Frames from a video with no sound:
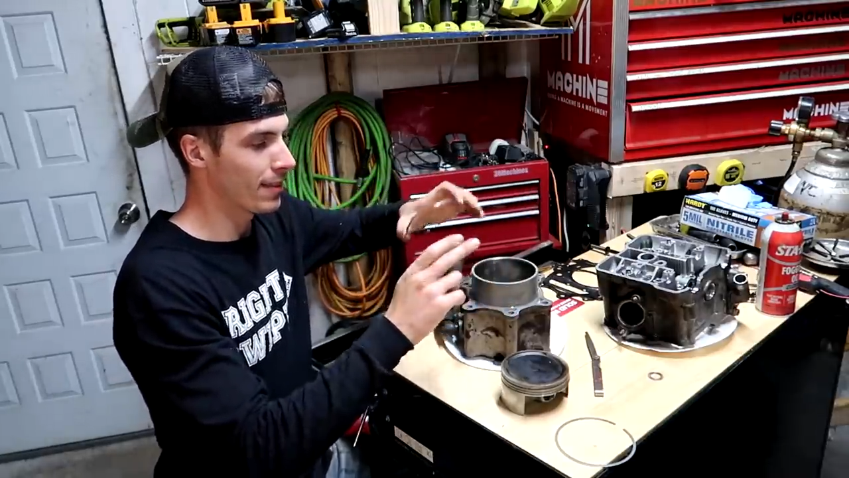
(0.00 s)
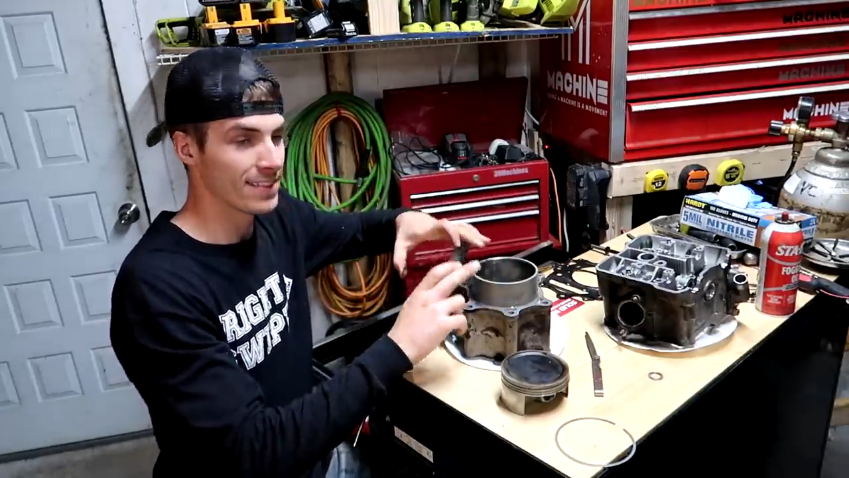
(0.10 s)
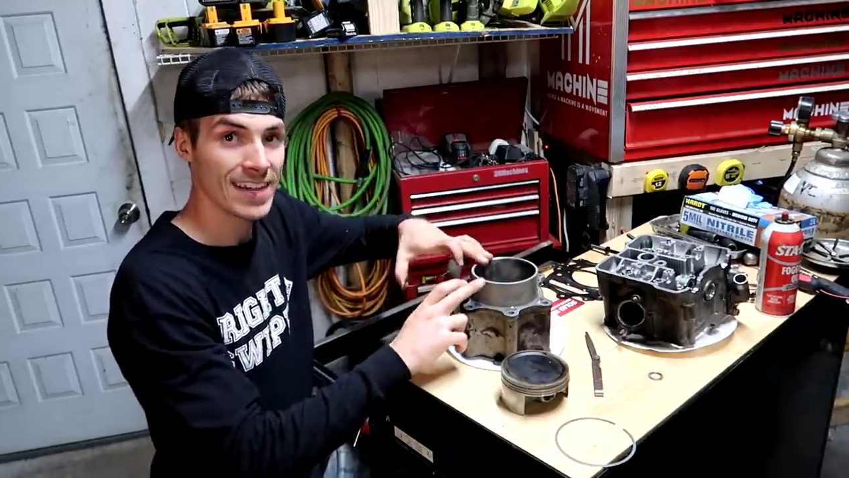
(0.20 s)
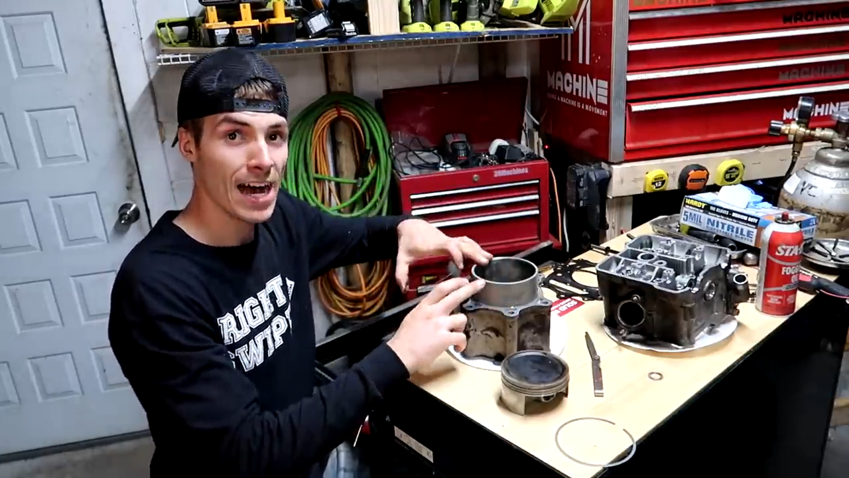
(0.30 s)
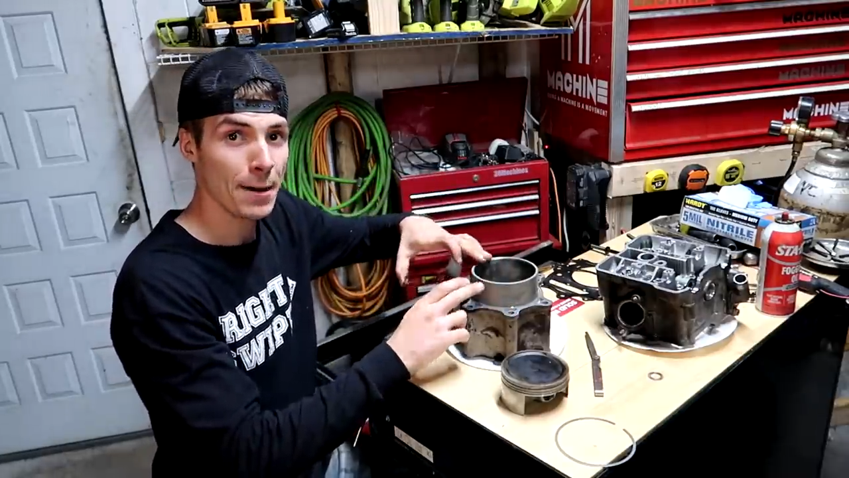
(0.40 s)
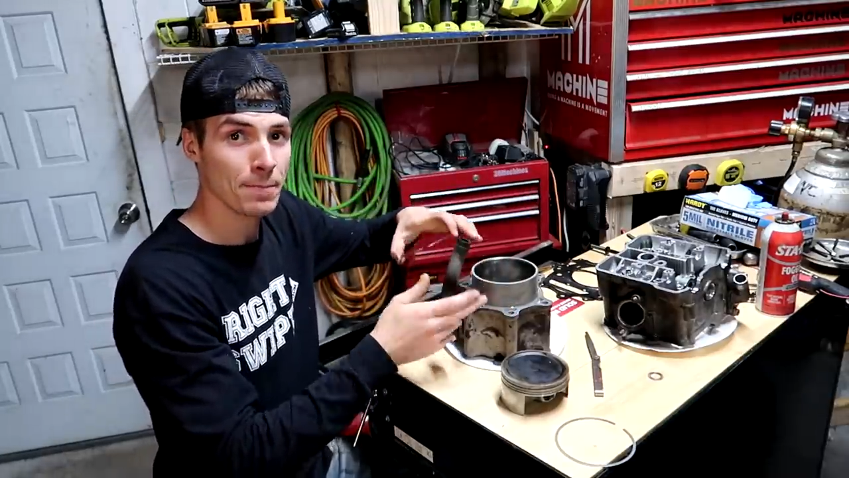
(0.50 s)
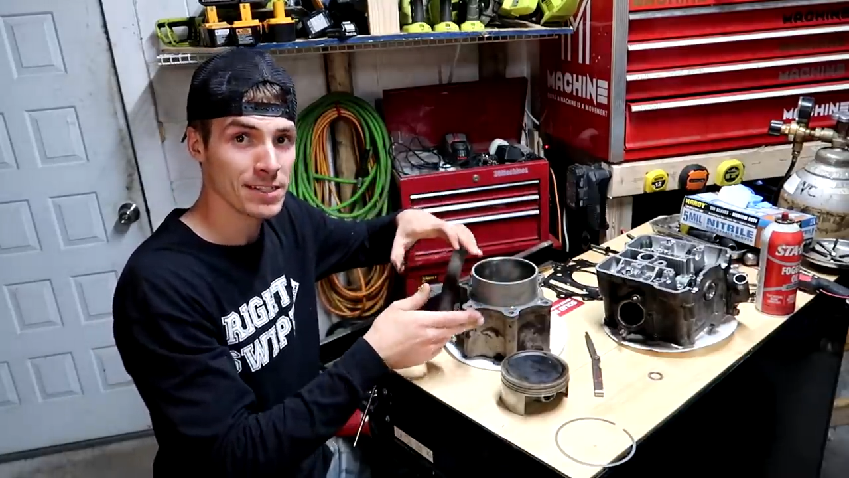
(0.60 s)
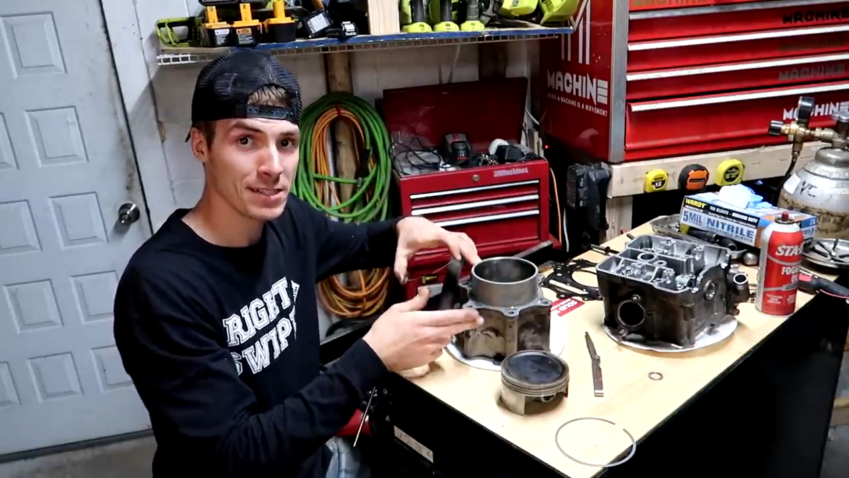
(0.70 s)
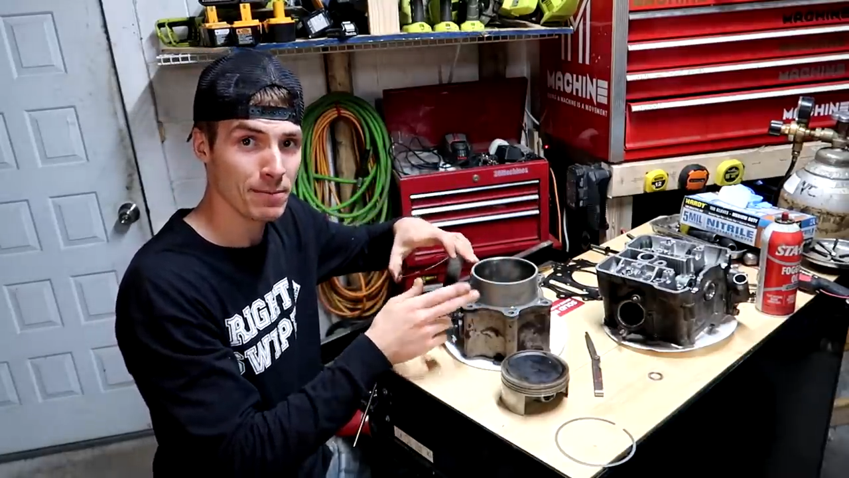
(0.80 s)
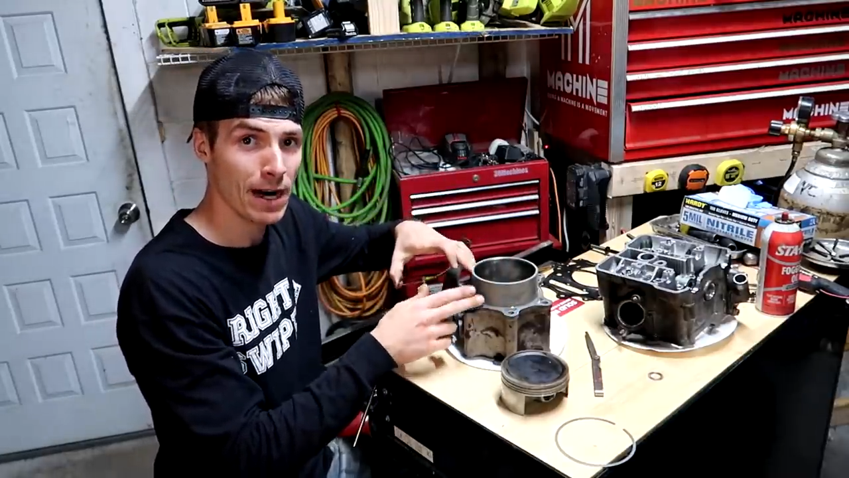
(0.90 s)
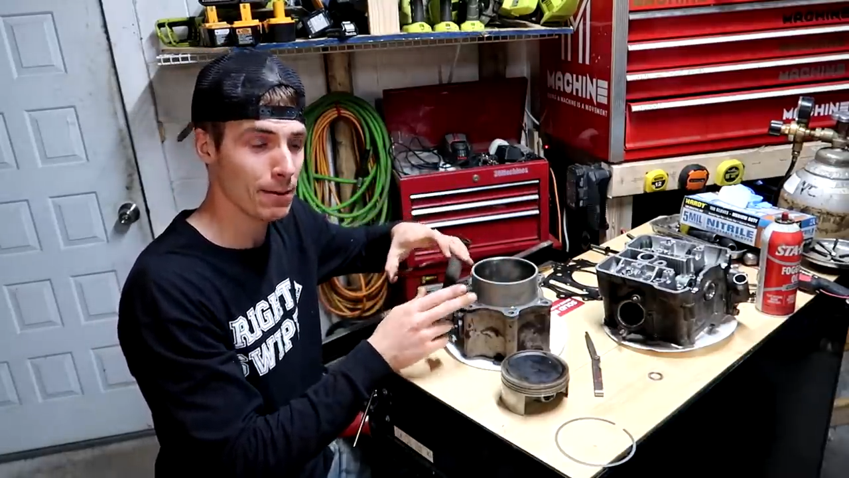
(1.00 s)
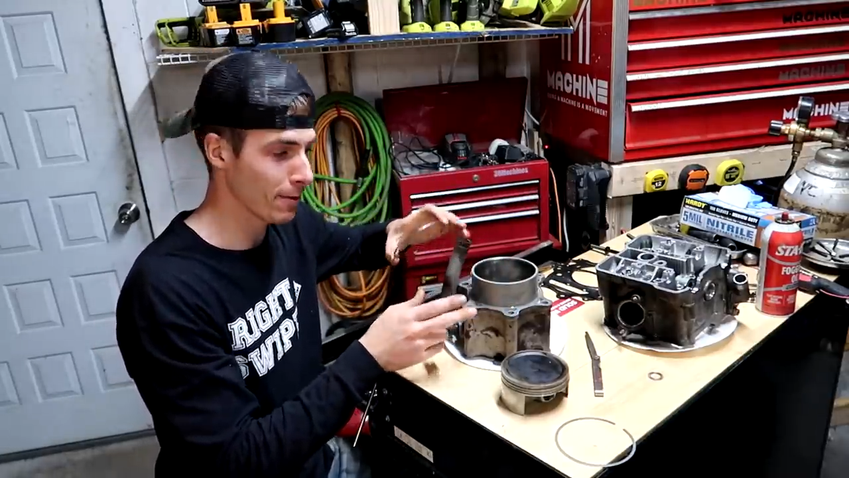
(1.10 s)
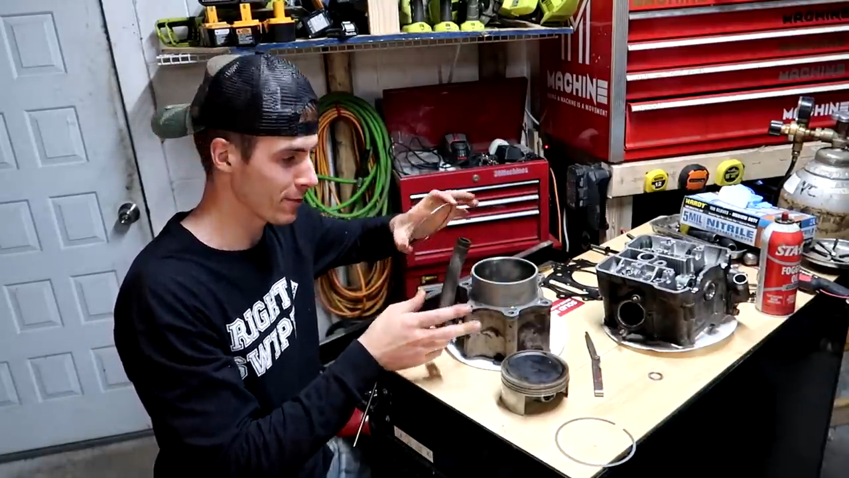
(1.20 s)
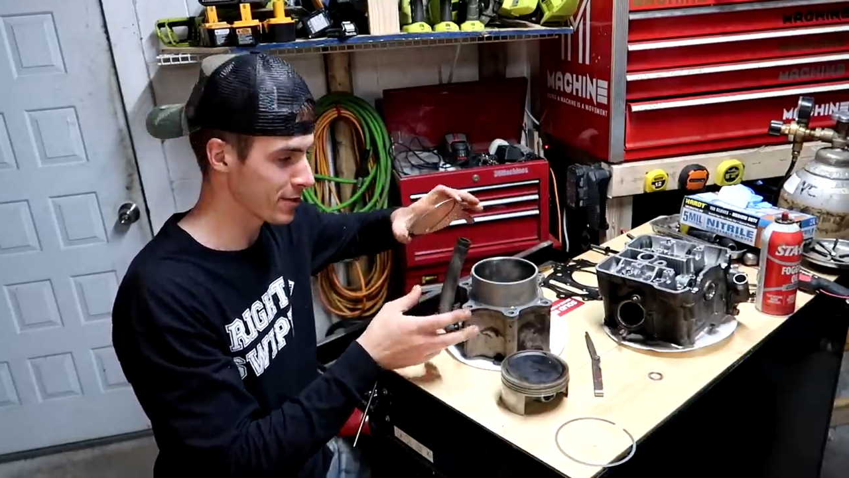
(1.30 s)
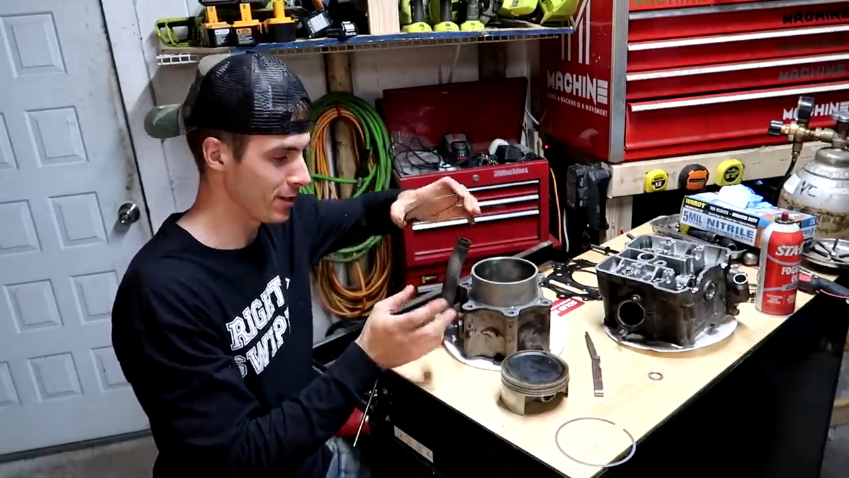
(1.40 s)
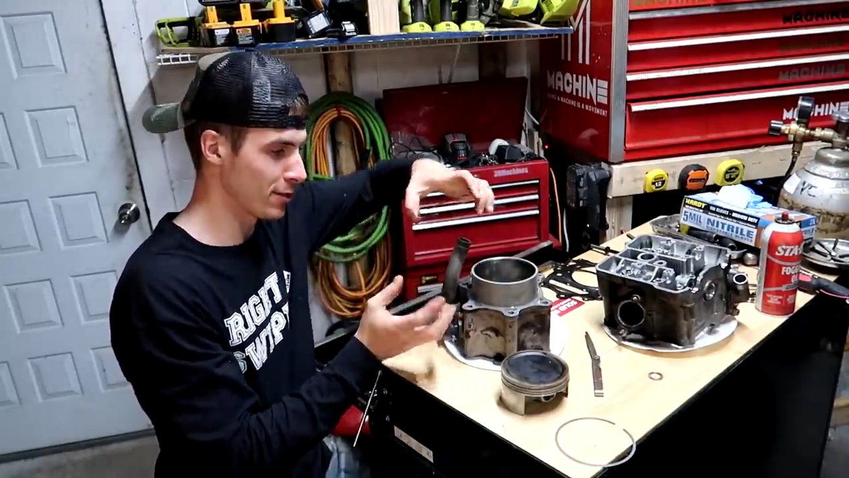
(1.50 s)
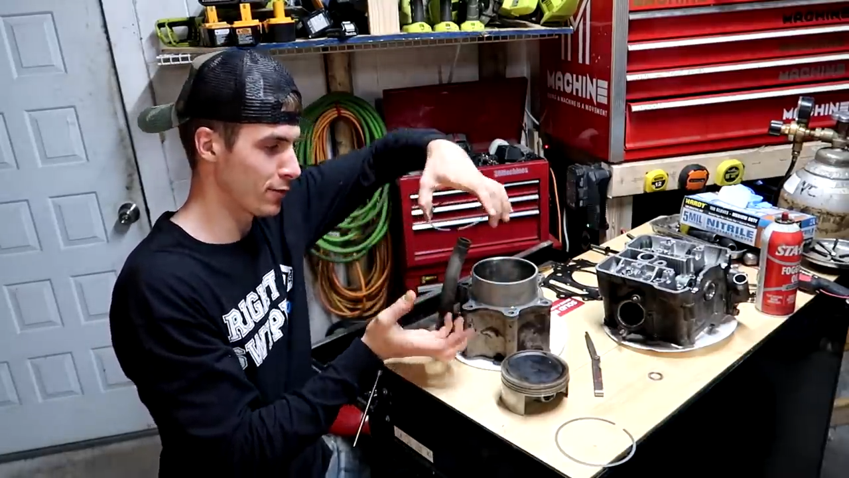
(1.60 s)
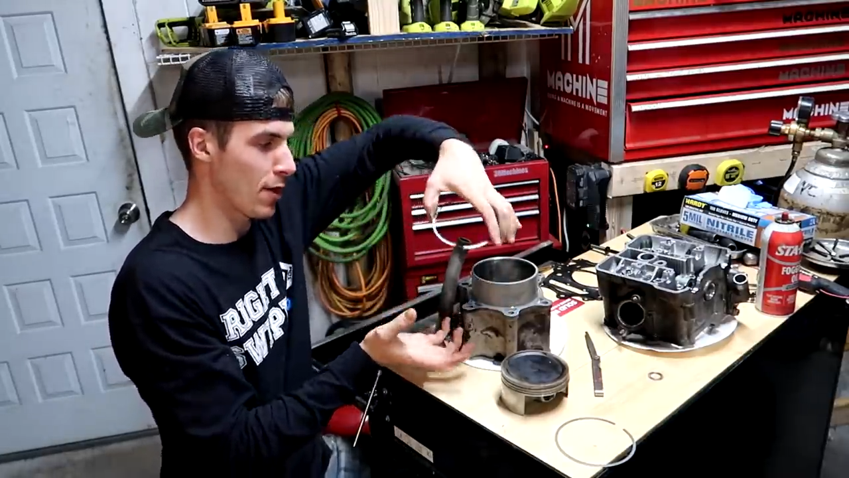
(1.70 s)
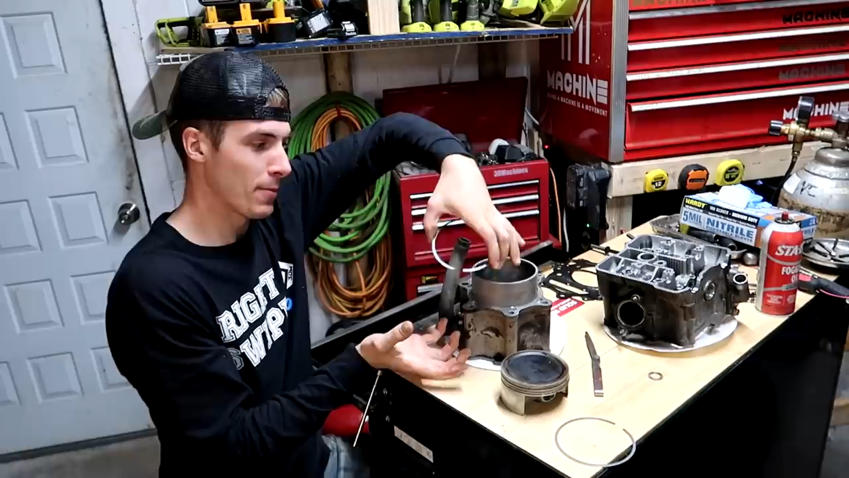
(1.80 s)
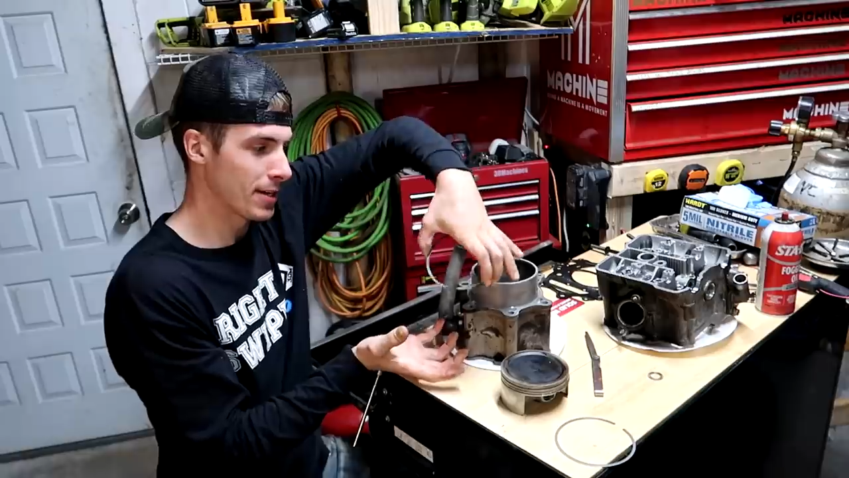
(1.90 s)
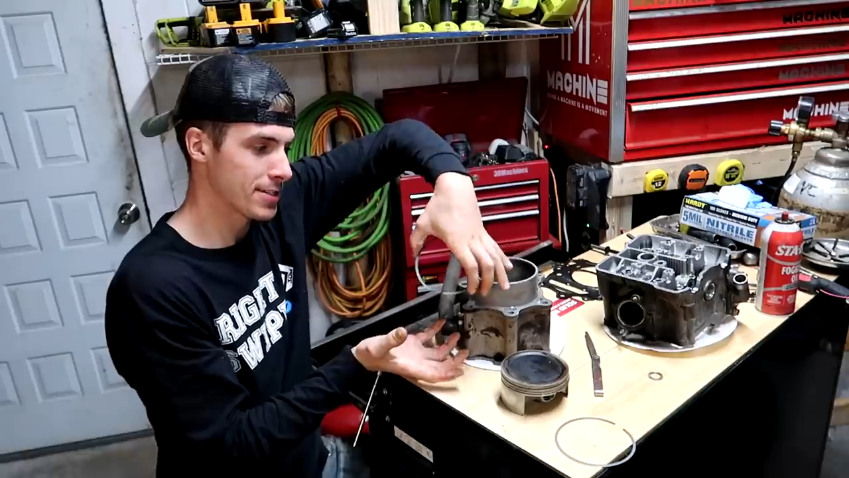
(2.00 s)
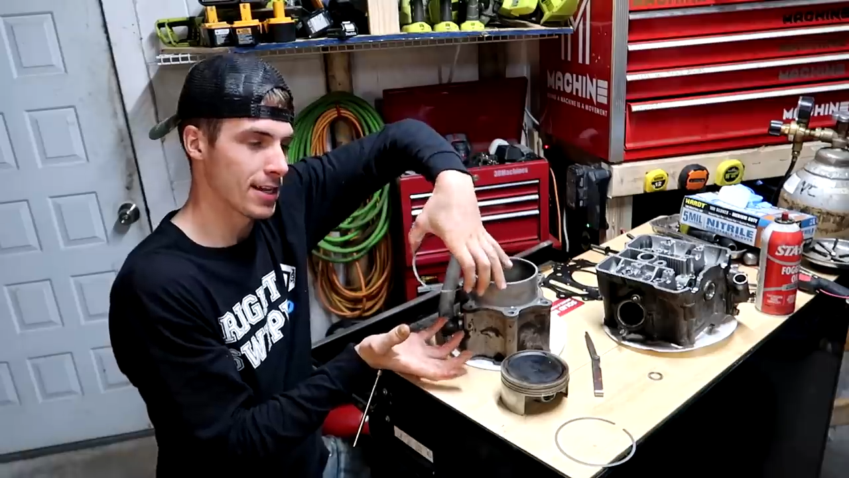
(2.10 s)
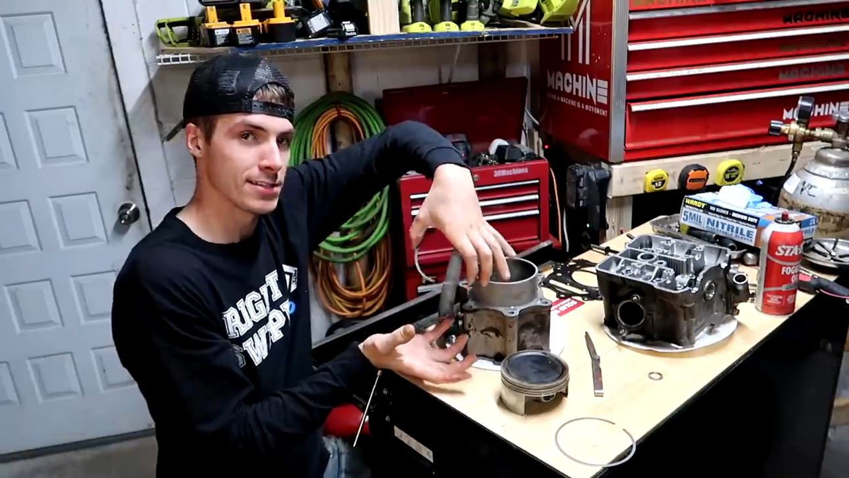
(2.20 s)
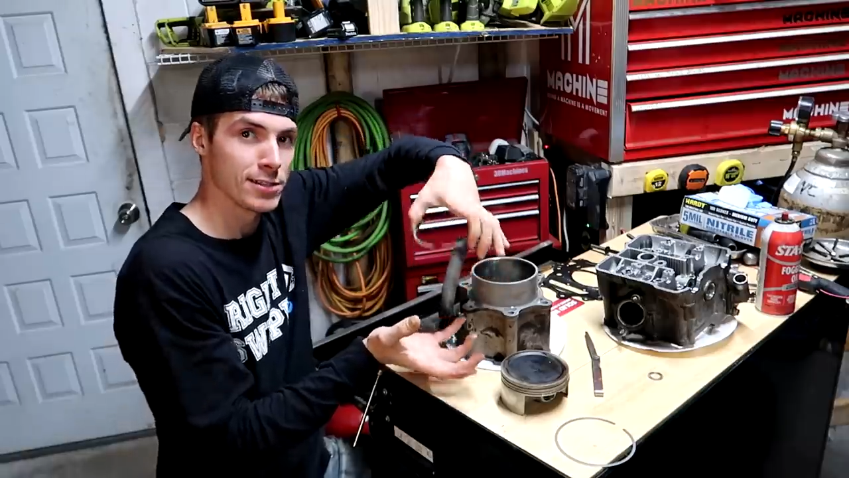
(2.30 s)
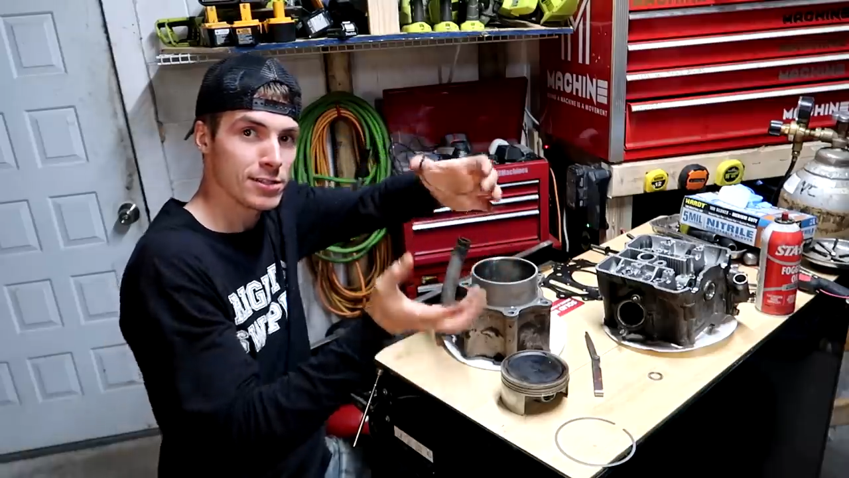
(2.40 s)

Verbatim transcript: The top is the bottom of the cylinder, if that makes sense.